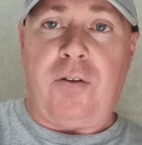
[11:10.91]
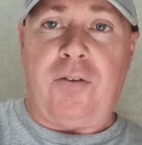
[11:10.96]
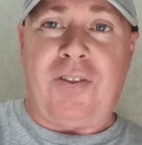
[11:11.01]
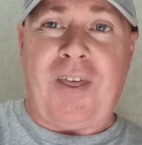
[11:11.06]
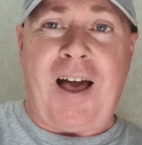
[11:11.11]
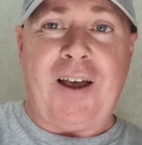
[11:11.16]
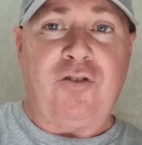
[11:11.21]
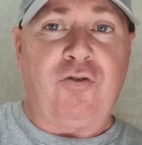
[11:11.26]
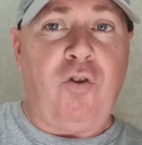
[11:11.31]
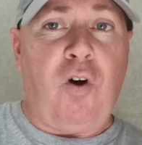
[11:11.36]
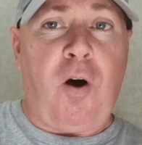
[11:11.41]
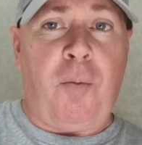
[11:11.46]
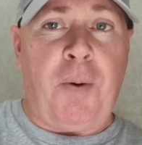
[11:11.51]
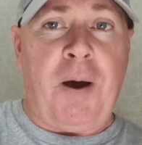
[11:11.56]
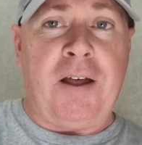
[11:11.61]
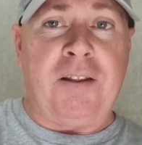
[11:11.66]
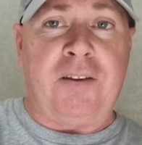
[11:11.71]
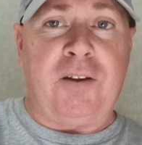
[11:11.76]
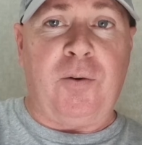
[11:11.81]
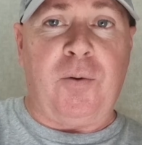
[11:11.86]
That's not a
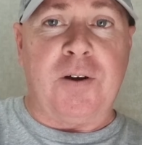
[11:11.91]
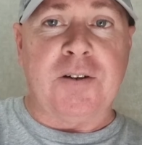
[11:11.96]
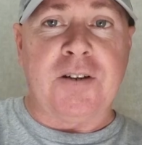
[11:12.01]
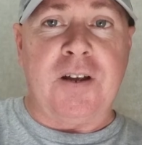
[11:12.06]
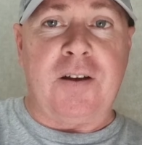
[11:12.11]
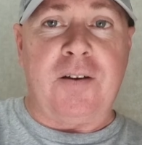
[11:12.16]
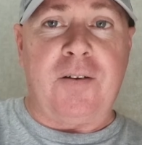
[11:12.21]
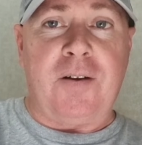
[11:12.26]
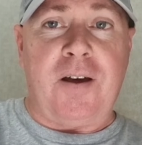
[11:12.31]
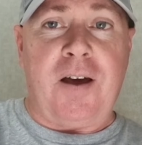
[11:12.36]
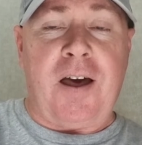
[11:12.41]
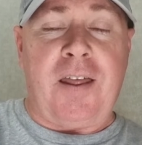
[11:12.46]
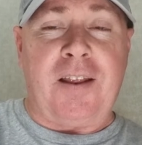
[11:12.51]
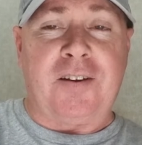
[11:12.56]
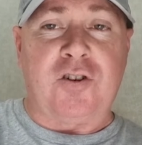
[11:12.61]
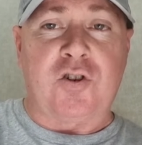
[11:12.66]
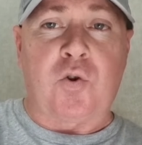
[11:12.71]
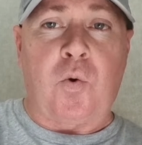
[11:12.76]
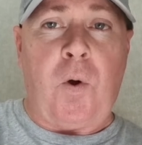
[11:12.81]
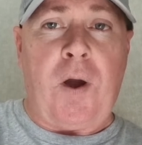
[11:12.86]
bad deal, is it? And
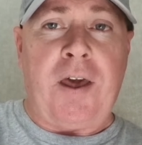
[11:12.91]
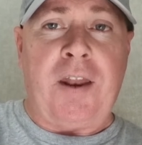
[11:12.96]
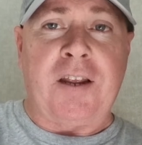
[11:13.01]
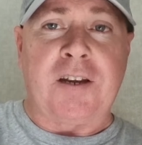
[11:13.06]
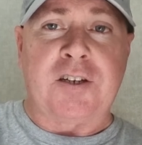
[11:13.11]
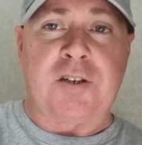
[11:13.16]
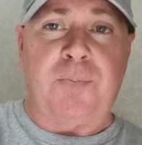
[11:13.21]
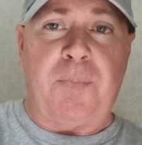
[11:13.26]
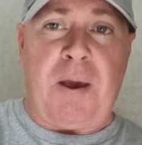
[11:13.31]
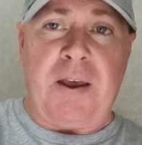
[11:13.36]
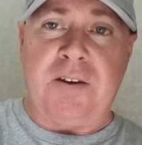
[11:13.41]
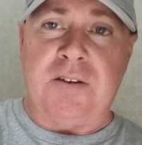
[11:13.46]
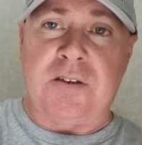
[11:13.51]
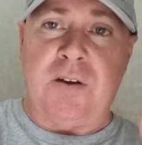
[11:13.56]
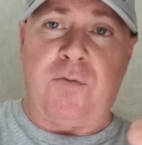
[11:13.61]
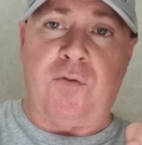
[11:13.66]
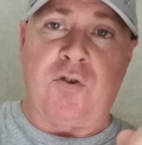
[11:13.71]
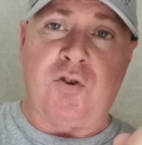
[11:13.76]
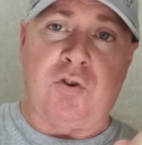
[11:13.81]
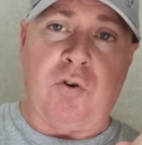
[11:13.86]
this is quite an
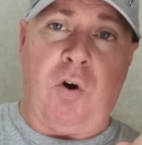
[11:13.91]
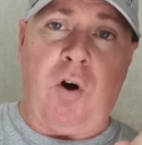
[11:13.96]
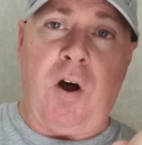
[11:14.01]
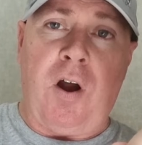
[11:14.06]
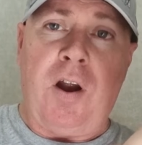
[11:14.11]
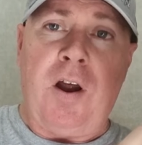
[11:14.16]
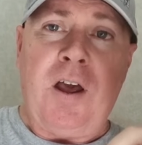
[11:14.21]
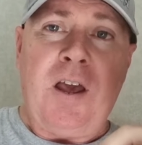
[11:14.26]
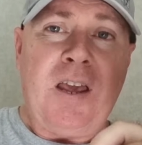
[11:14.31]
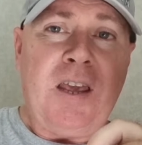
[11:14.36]
expensive resort.